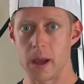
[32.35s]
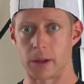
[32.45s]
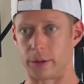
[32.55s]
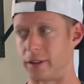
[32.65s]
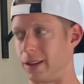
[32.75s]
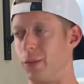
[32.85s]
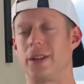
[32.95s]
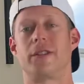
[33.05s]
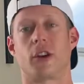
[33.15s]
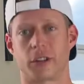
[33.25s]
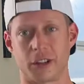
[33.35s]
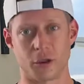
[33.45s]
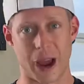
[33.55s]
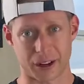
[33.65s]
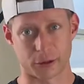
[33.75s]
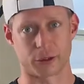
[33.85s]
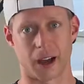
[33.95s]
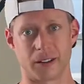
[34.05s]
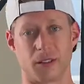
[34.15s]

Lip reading: You see, when you start to do exercises,